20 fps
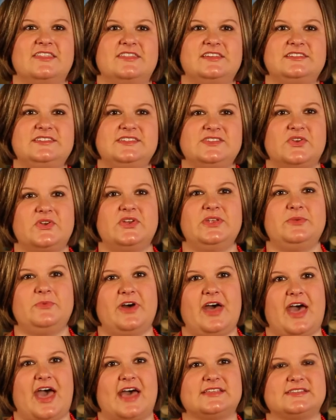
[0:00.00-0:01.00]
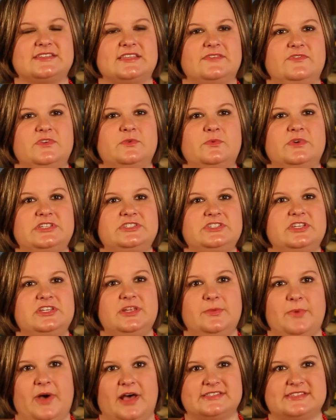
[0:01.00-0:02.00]
This screen will ask if you wish to
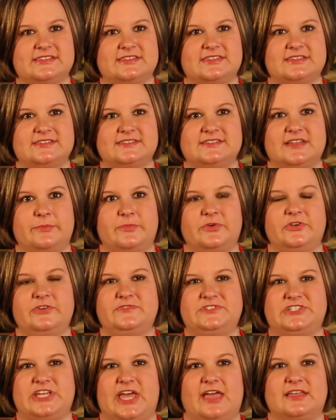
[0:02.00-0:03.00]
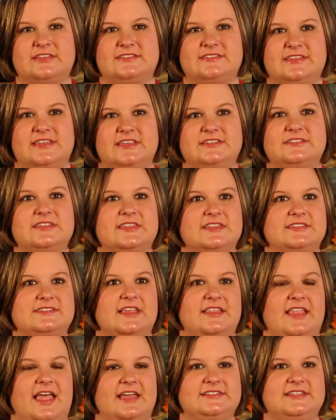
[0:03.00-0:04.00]
deposit this number of checks into the
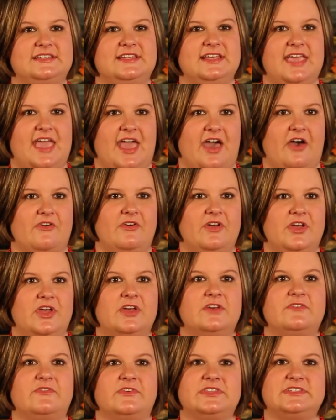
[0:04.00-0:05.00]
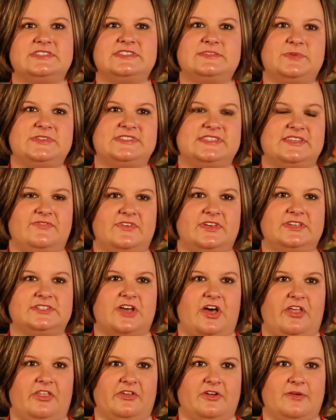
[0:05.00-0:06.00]
selected account for the specific
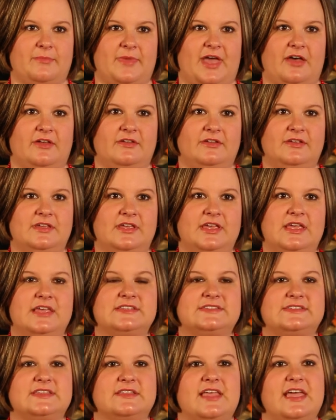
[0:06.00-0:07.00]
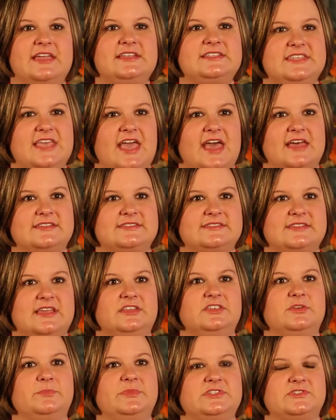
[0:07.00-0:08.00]
dollar amount. Select Yes
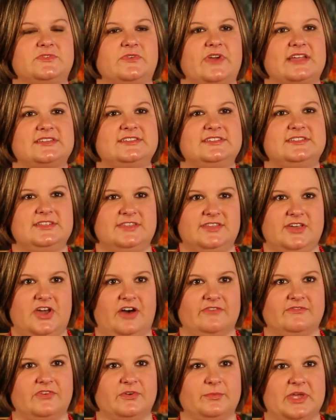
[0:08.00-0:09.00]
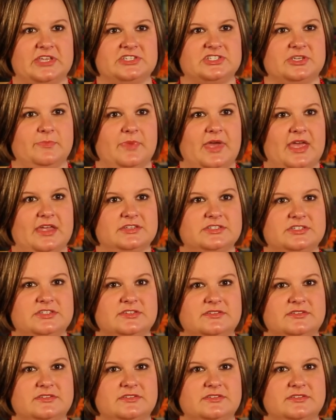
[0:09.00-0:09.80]
and you'll be directed to the confirmation page.